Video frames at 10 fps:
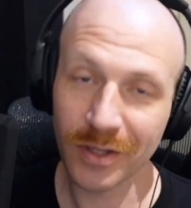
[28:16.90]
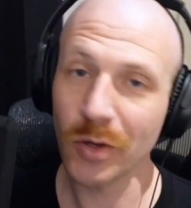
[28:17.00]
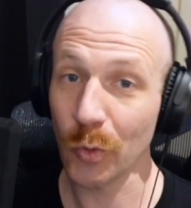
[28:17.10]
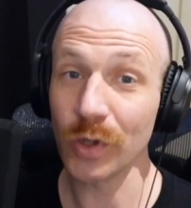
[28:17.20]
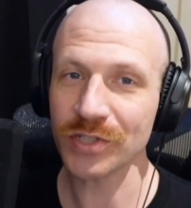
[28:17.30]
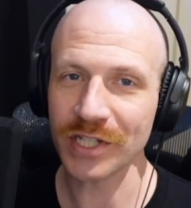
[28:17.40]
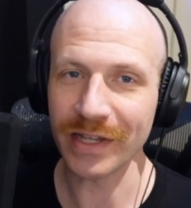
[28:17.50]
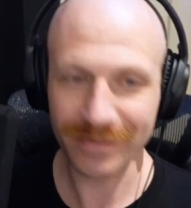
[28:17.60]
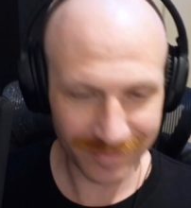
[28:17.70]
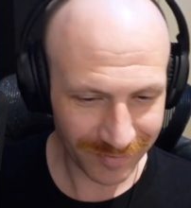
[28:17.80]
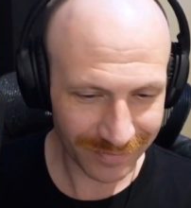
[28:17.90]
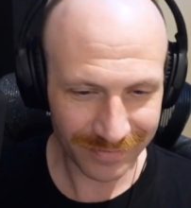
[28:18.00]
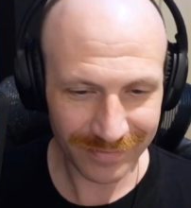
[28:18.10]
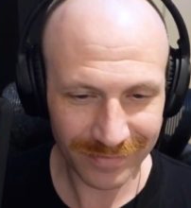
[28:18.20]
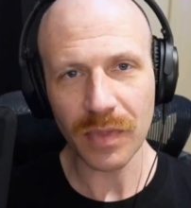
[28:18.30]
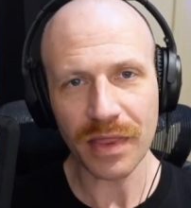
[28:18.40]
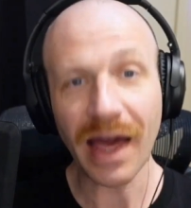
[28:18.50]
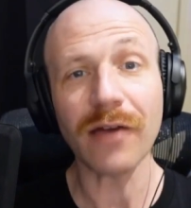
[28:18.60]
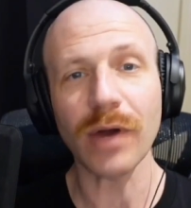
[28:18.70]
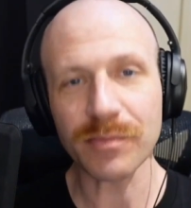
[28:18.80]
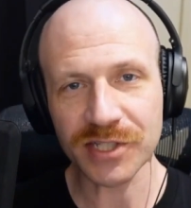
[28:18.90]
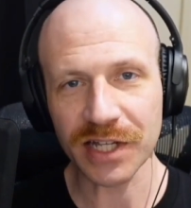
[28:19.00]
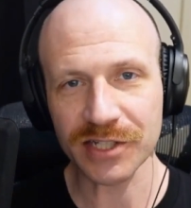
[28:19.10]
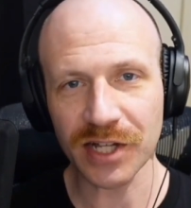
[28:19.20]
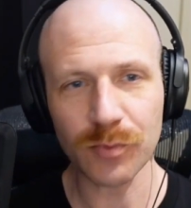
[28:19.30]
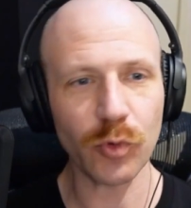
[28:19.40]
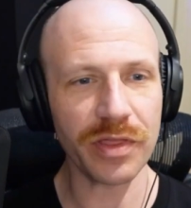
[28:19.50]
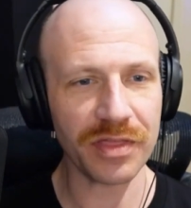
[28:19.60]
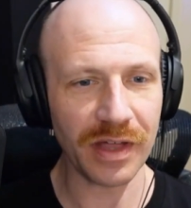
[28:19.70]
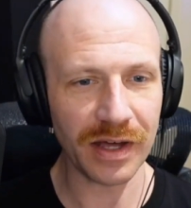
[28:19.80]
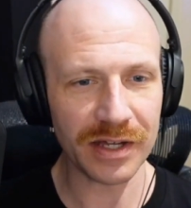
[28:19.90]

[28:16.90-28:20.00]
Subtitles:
we'll see. That wraps things up with the